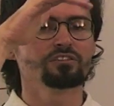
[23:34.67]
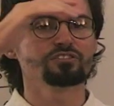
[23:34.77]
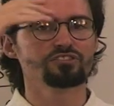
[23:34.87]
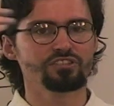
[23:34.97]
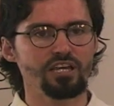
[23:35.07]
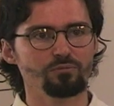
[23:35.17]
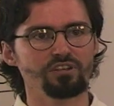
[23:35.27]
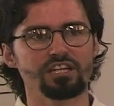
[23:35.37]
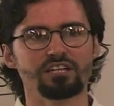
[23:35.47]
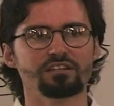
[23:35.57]
The same in
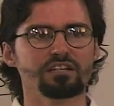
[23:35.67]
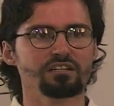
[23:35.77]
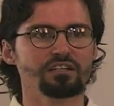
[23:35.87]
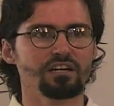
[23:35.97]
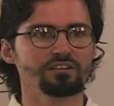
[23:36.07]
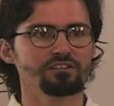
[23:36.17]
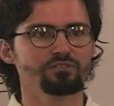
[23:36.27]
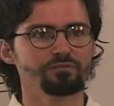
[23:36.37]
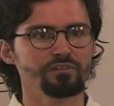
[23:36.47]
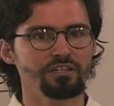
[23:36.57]
the Indic, uh, the
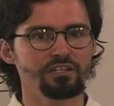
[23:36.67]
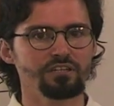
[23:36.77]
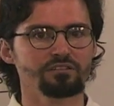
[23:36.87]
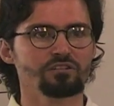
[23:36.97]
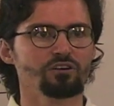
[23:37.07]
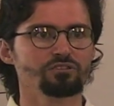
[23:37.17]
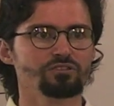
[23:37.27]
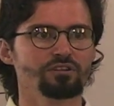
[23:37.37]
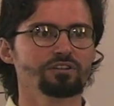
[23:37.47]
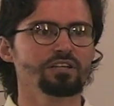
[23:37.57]
Dravidian
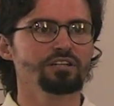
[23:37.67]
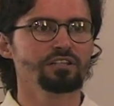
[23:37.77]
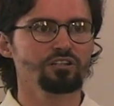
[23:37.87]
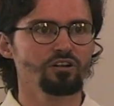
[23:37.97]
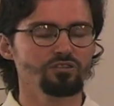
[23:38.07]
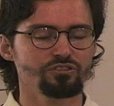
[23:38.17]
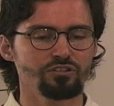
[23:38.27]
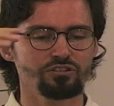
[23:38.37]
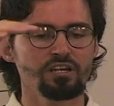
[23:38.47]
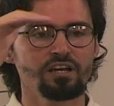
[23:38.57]
culture and the Indic
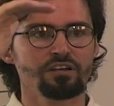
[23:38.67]
cultures,